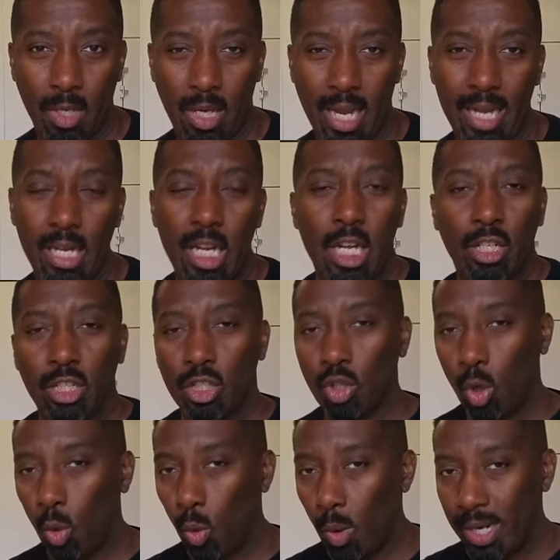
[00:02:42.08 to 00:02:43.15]
Okay, so it's
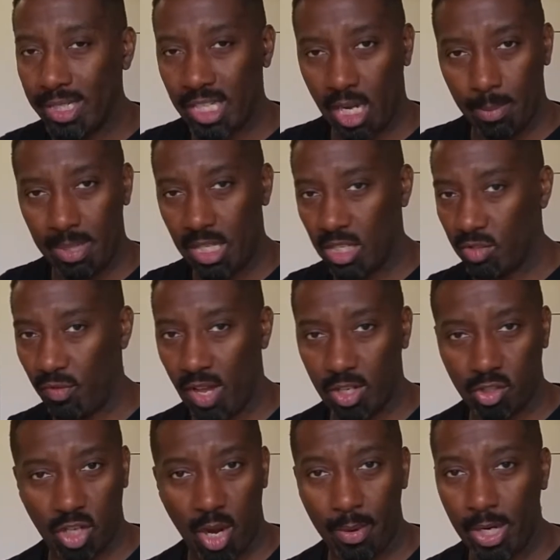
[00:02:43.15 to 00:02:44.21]
always going to be this
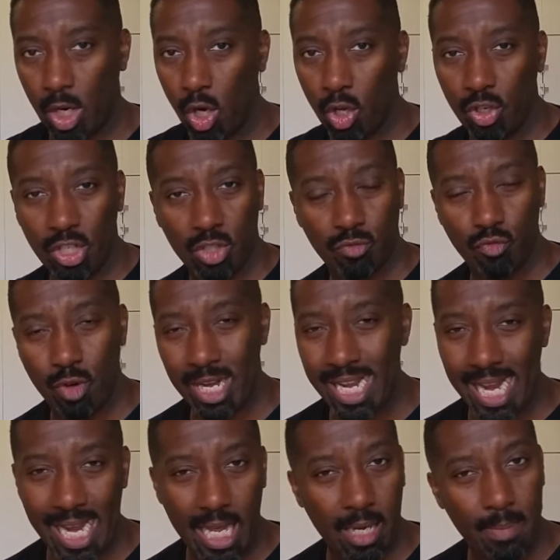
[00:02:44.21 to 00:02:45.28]
flux going on, this really
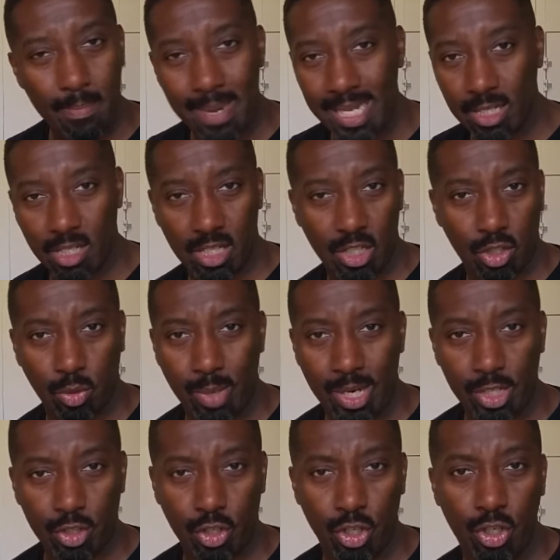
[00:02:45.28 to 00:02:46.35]
hit and miss
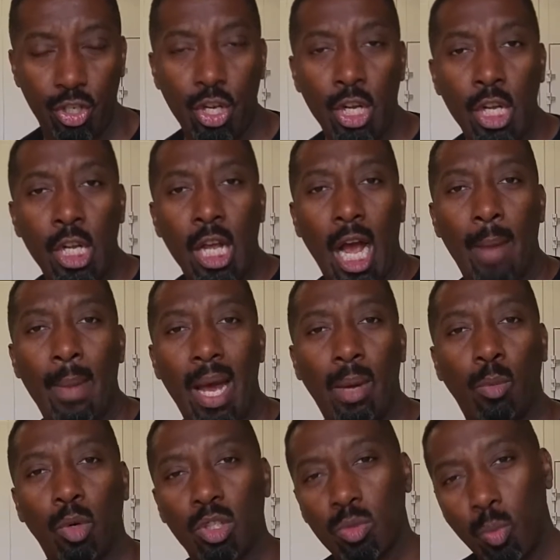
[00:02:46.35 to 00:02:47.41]
situation. And
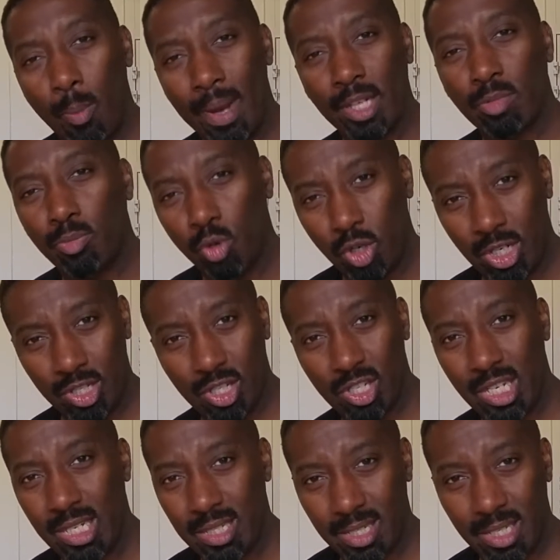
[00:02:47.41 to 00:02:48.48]
what's much more
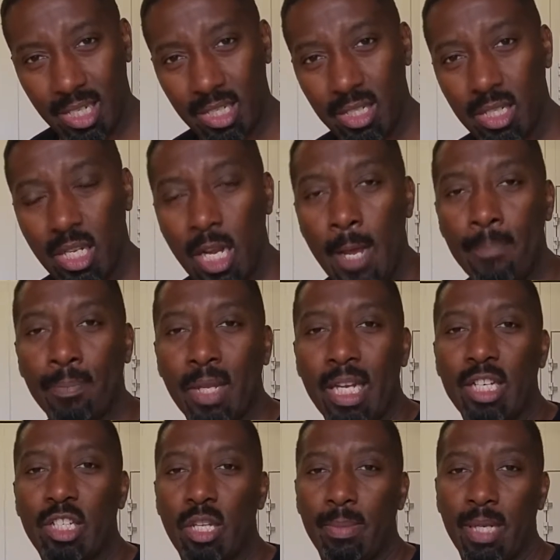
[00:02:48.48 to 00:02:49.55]
consistent
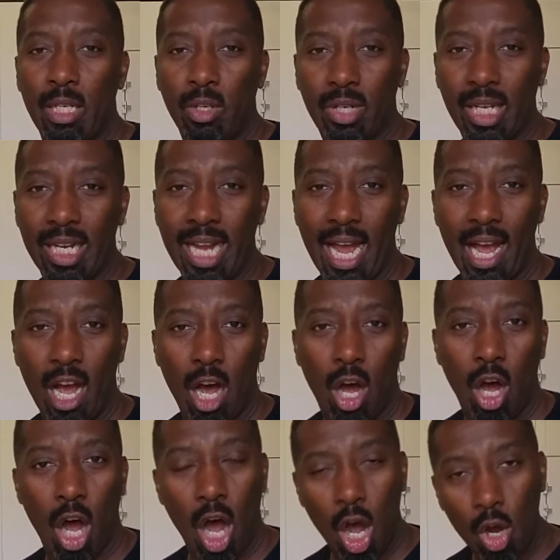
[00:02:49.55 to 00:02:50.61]
is to be looking at
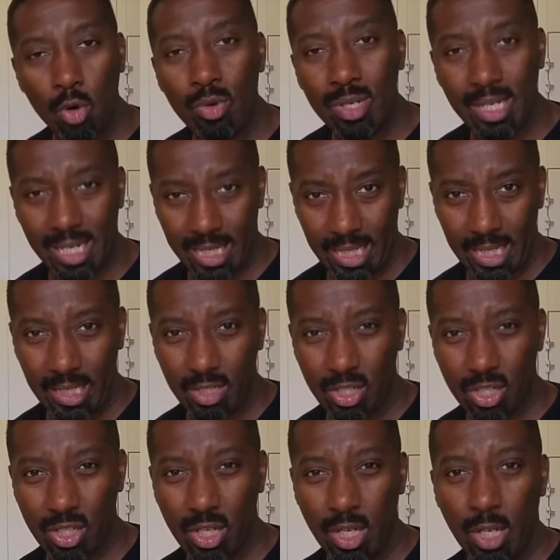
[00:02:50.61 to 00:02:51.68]
our own
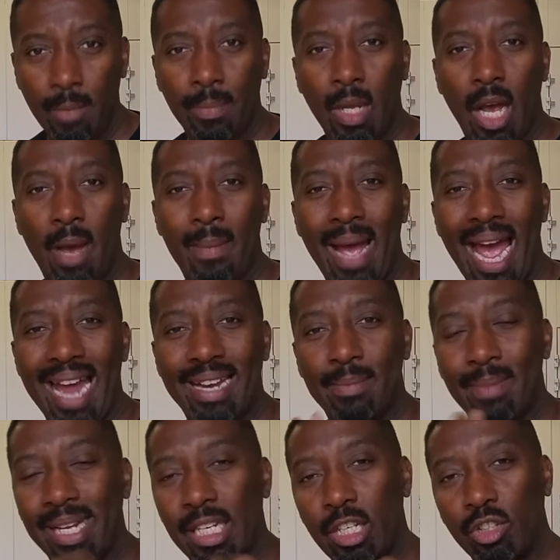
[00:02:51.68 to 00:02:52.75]
needs and
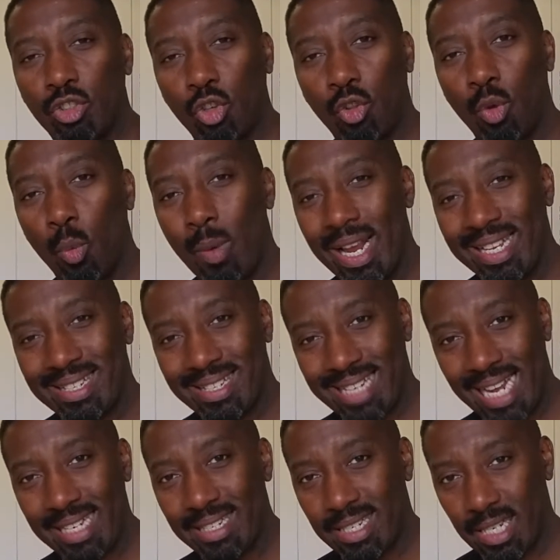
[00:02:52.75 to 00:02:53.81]
making sure that we're
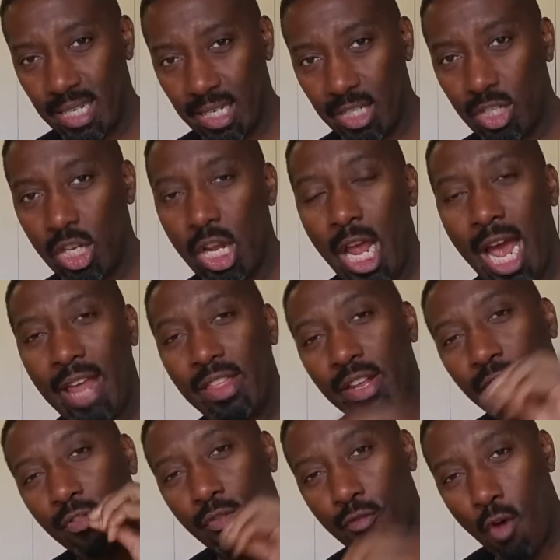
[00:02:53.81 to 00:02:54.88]
centered, and then
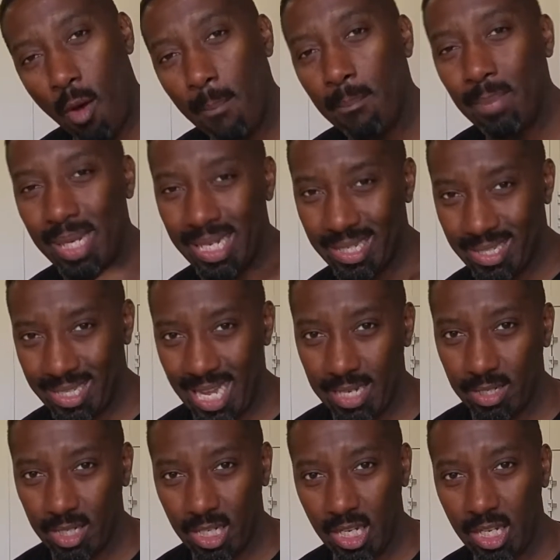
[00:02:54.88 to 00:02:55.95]
from being
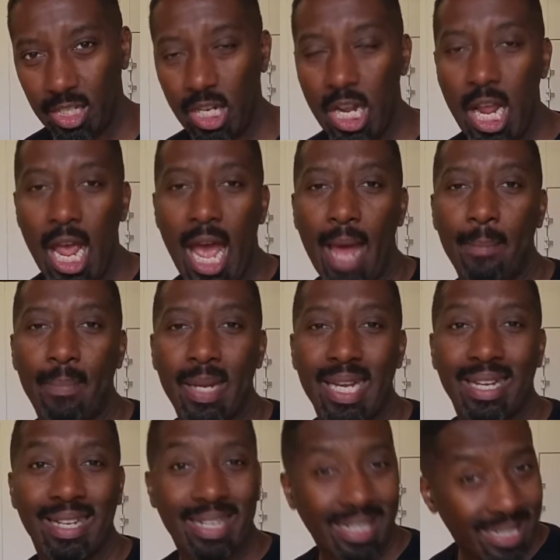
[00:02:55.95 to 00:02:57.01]
centered and
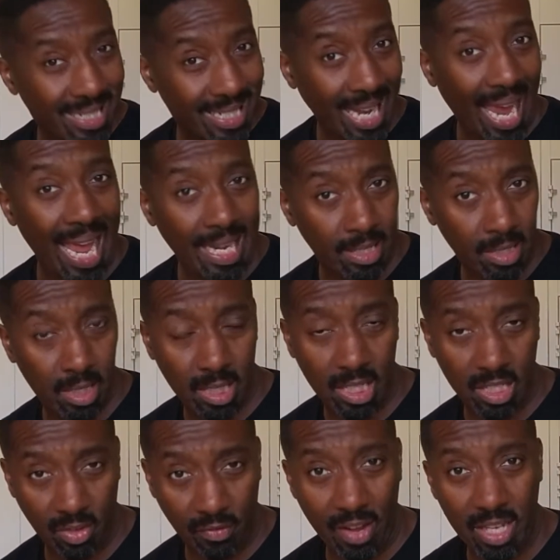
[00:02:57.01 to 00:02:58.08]
being content
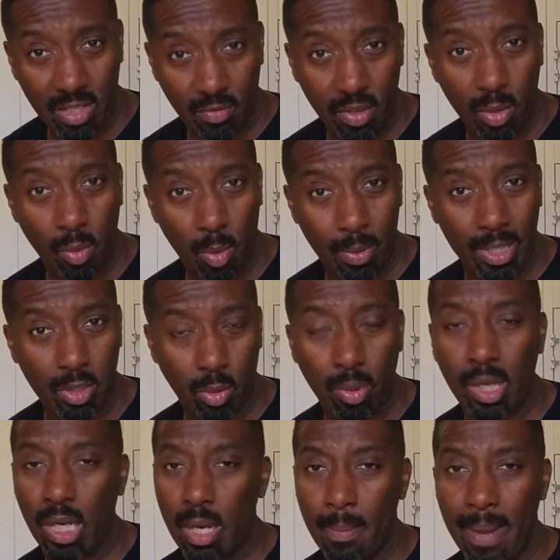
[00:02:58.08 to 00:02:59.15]
is effectively what we're
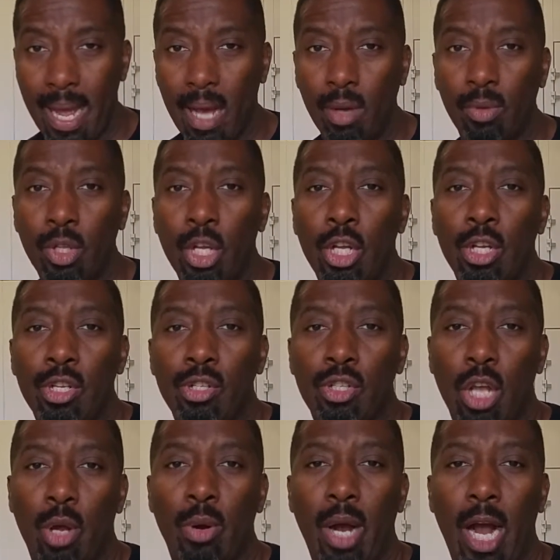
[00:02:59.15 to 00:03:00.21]
talking about.
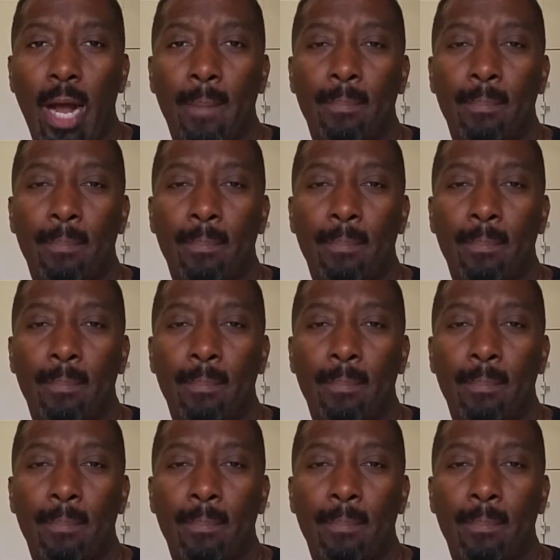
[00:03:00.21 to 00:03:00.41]
So,